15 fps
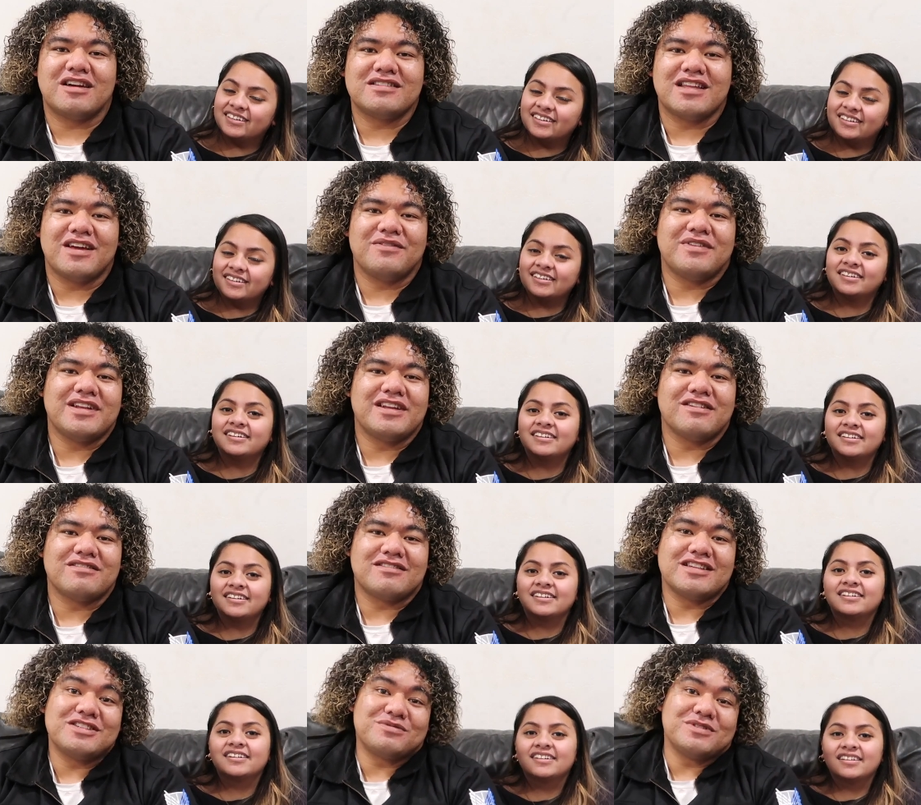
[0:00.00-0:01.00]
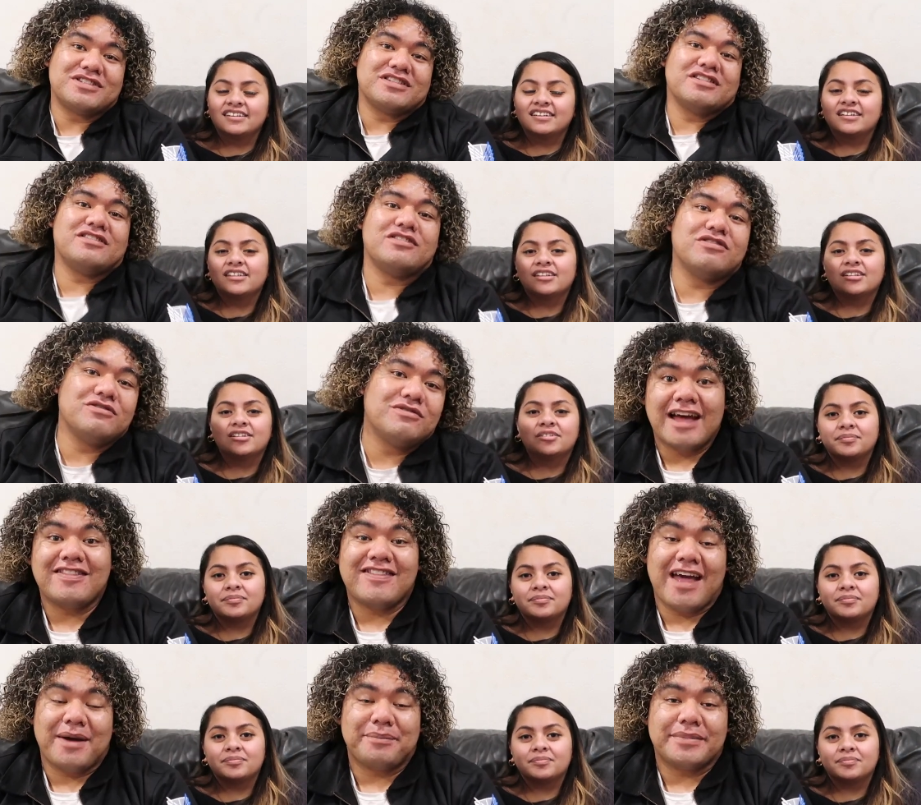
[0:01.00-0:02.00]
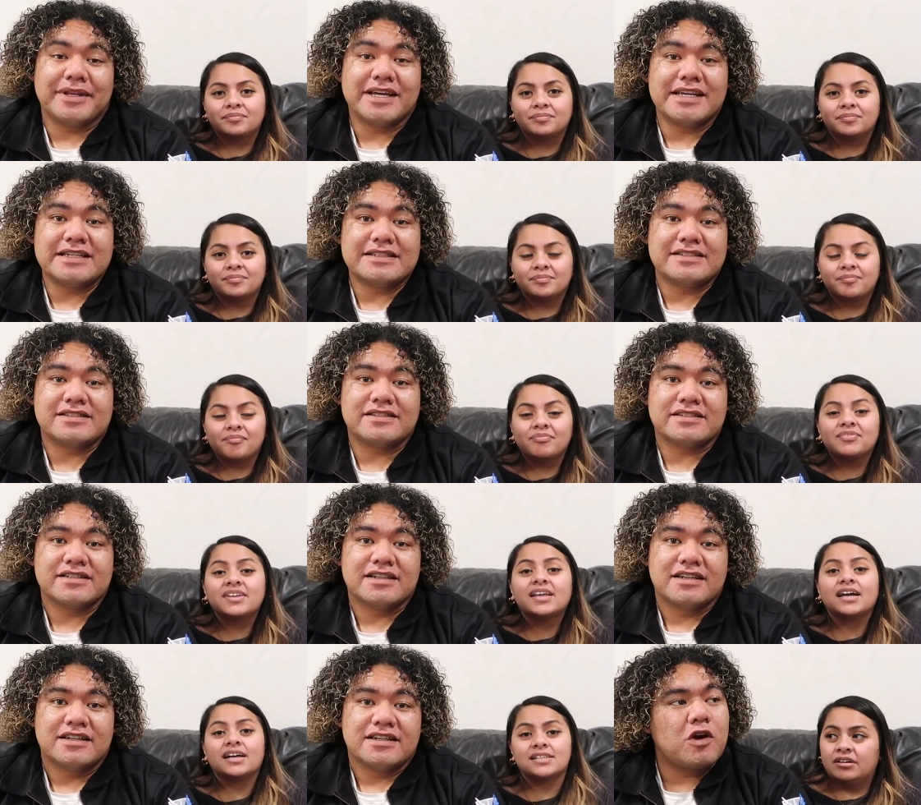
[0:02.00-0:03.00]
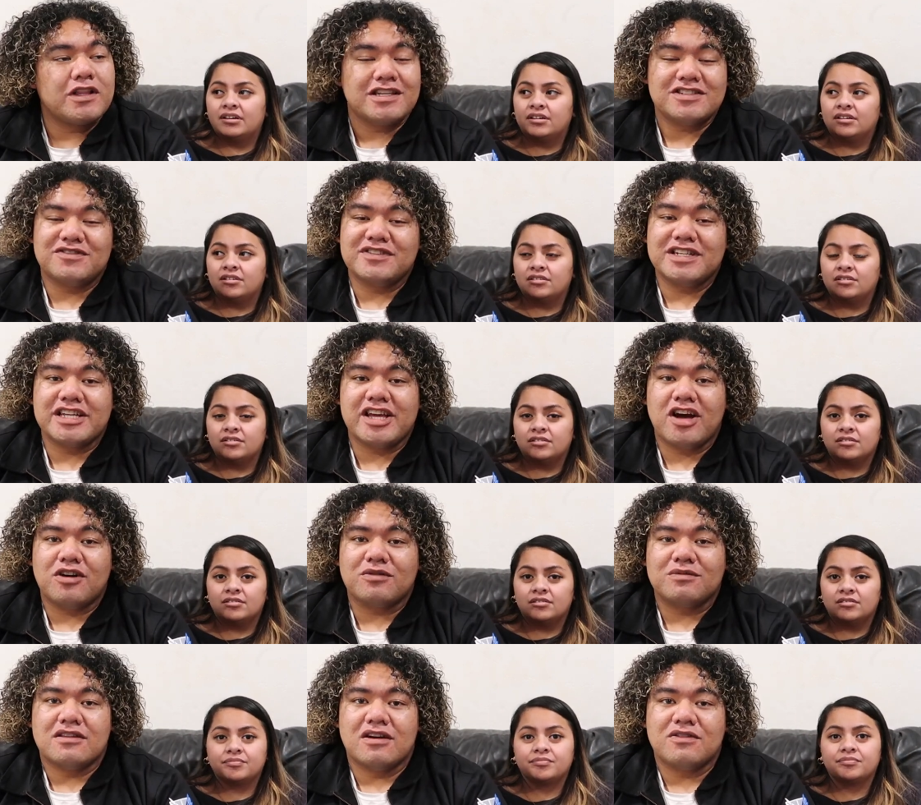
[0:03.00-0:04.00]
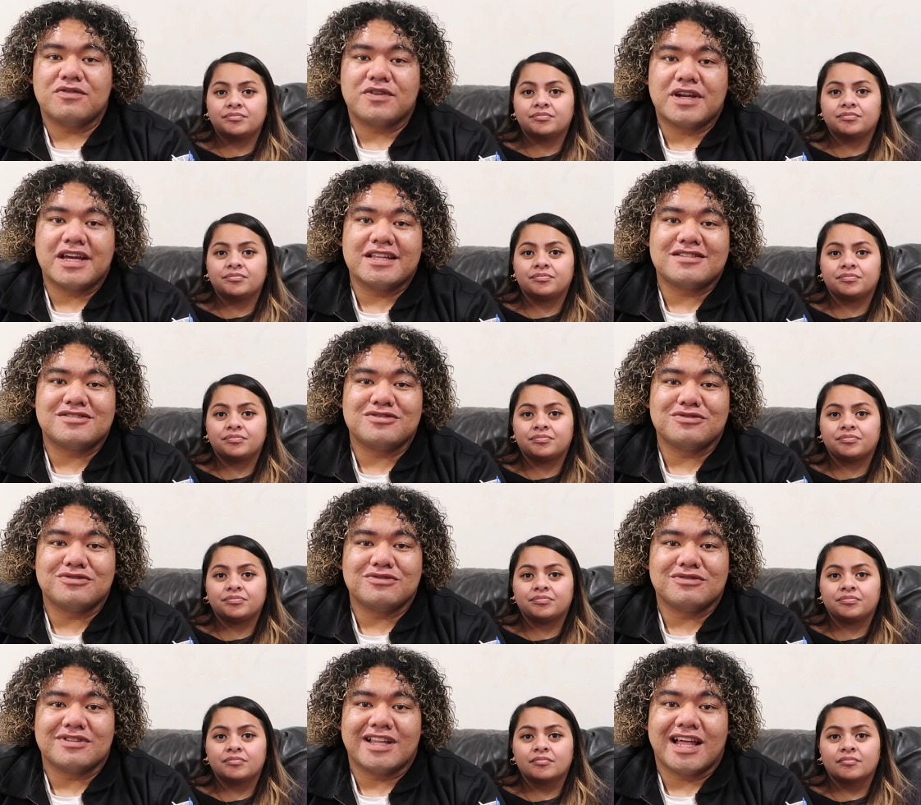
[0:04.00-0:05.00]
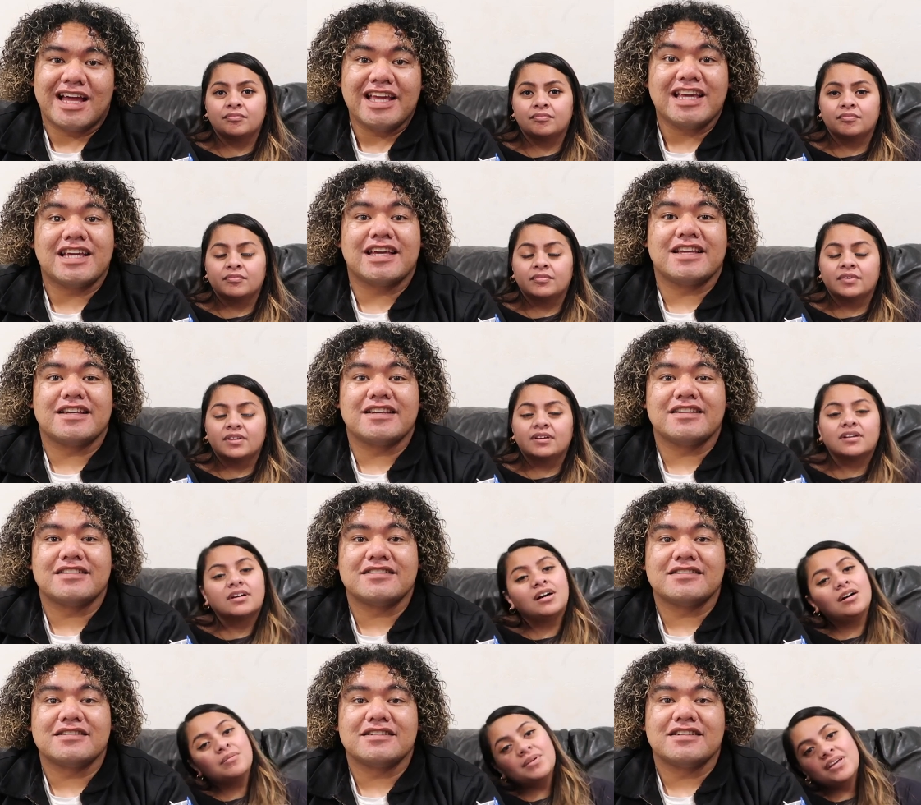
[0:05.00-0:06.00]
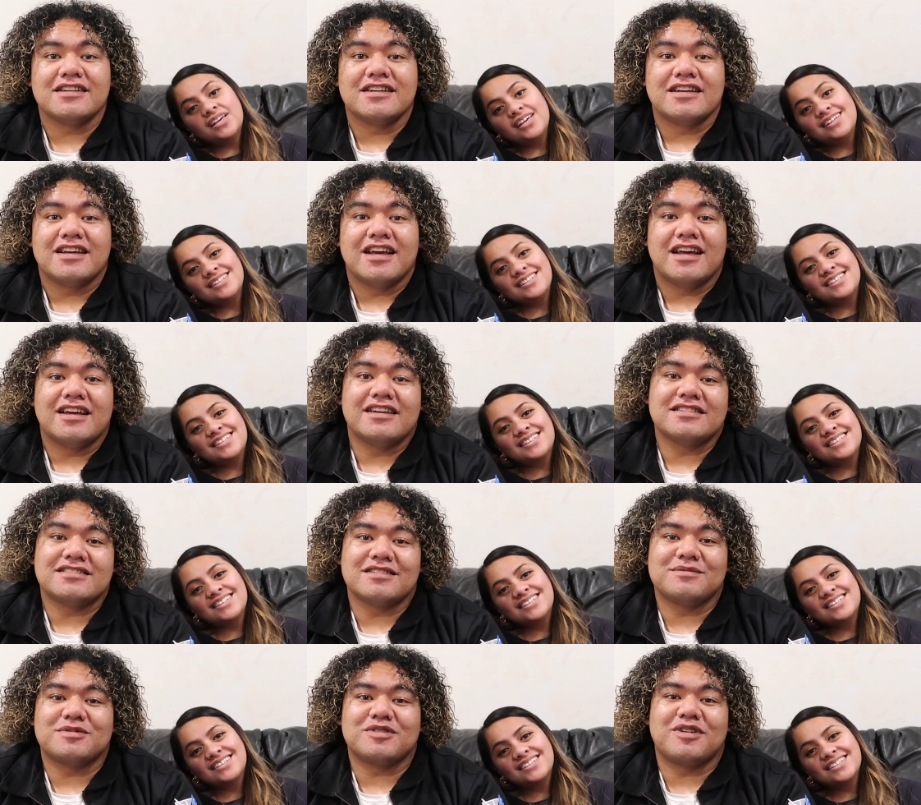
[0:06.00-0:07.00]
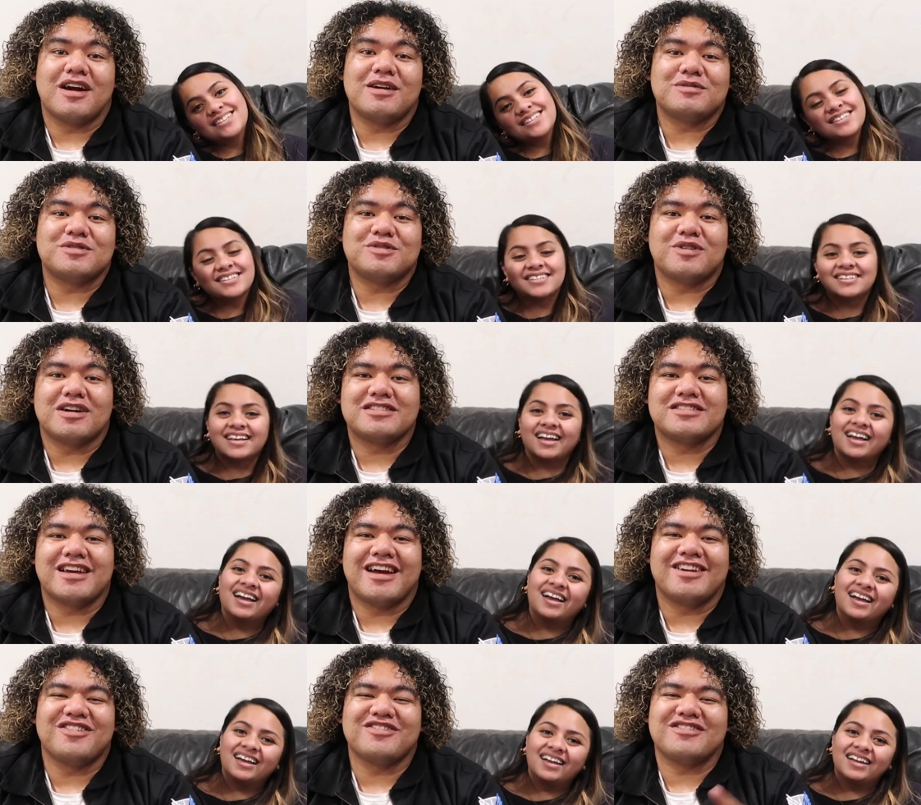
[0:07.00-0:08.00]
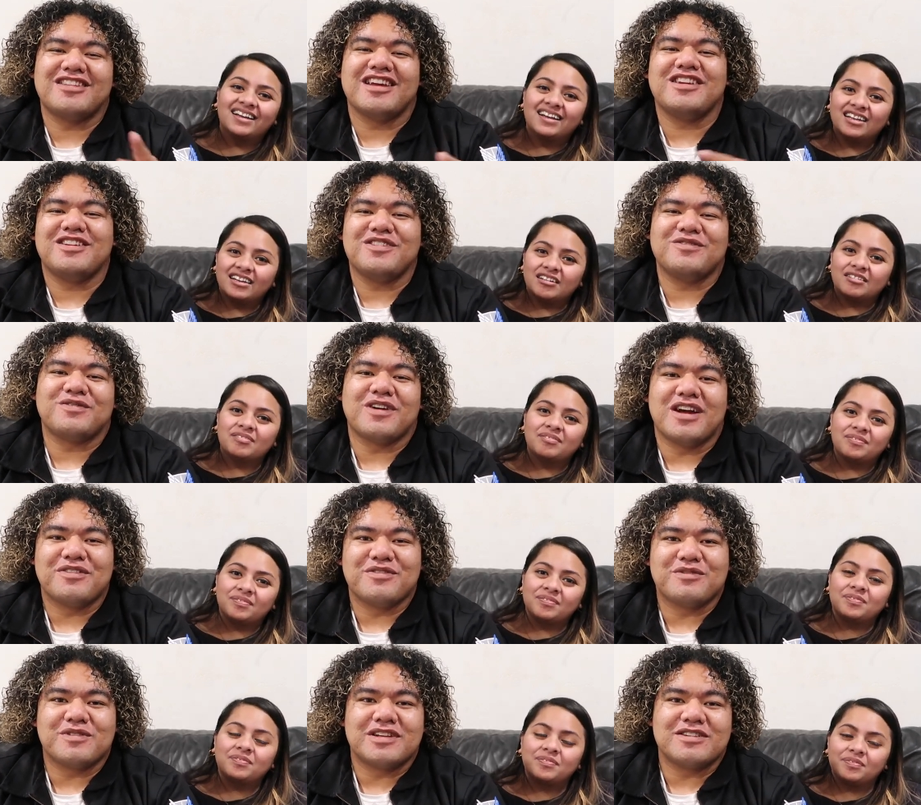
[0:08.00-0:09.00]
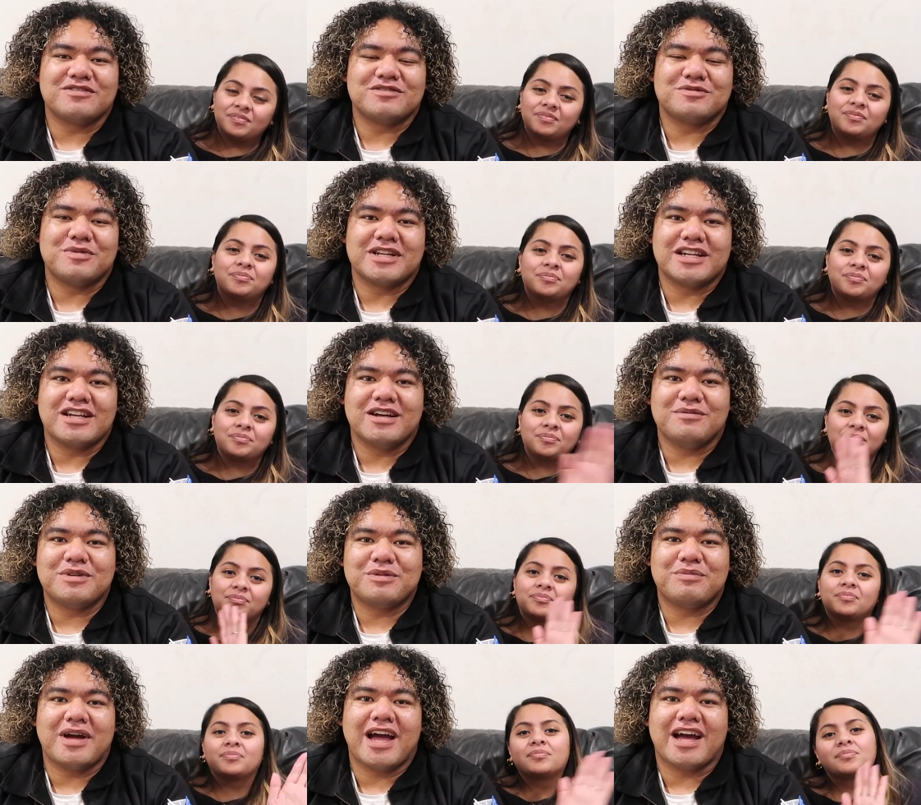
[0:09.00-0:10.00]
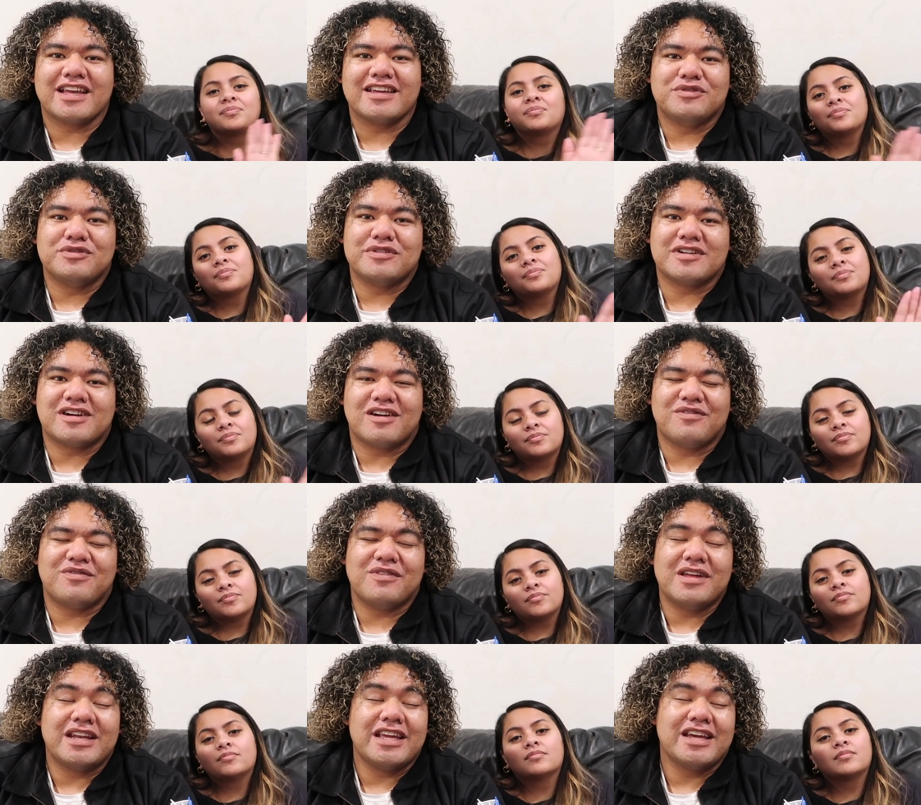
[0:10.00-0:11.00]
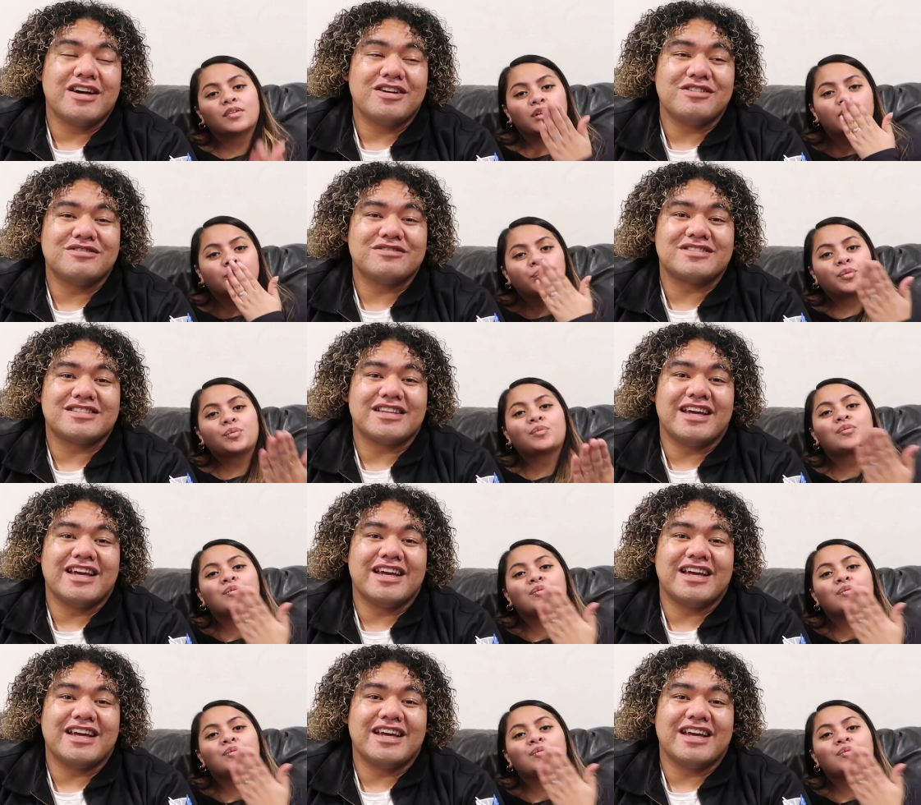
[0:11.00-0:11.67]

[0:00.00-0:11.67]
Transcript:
Speaker 1: on that video things we should do at that place. Yes. For this video, don't forget to like,
Speaker 2: comment,
Speaker 1: and subscribe to our channel. Thank you for everyone who's been coming back, viewing our videos,